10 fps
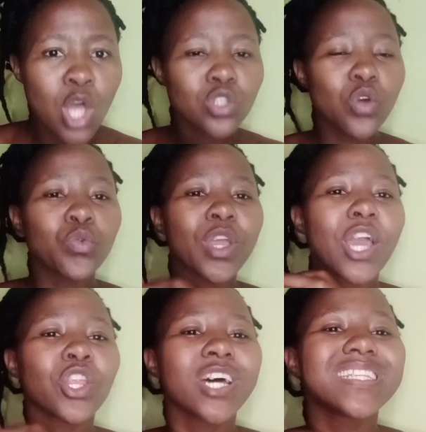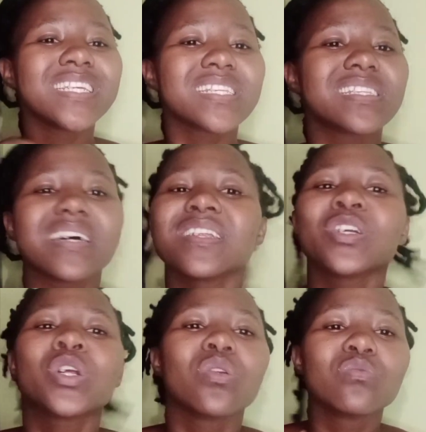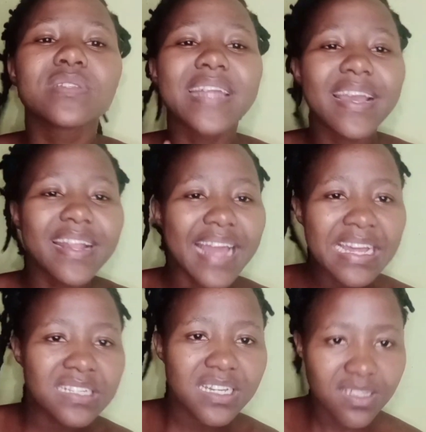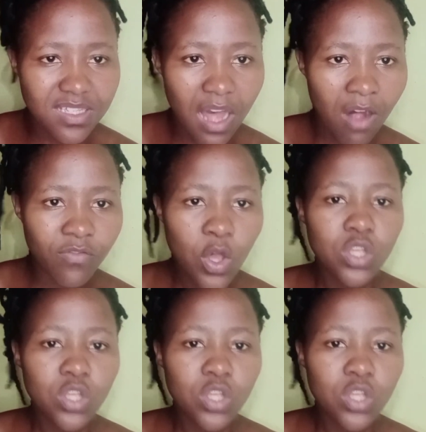so you cannot necessarily close the gland itself,